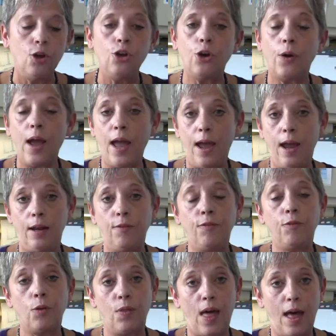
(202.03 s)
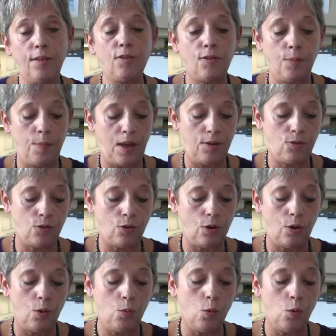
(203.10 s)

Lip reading: your aid for that semester